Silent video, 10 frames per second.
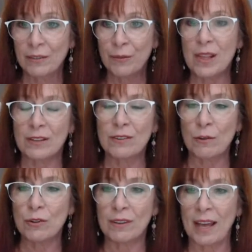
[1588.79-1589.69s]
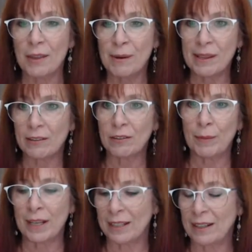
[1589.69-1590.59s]
when the social gathering, they'll still
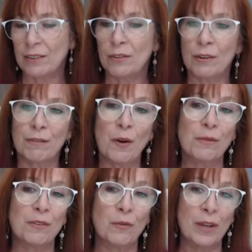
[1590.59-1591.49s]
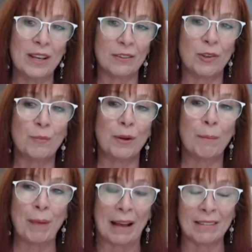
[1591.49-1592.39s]
be connected to their phones. So we actually put a
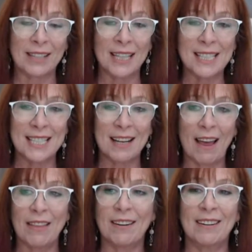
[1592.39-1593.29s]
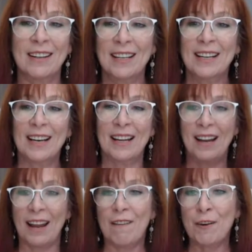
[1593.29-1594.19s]
basket together
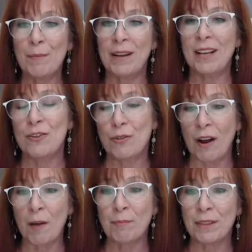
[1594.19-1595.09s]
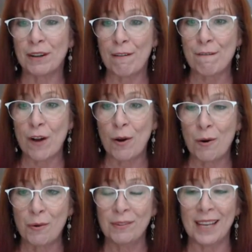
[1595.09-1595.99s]
and everybody dropped their
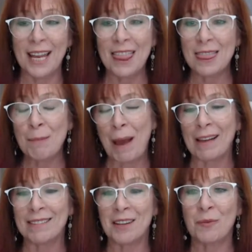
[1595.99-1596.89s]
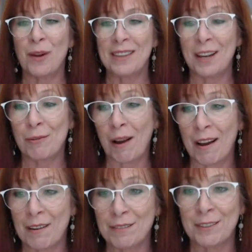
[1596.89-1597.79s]
phones in the basket when they
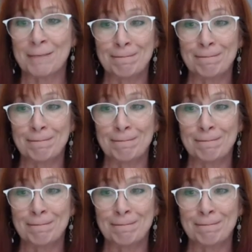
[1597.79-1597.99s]
arrived.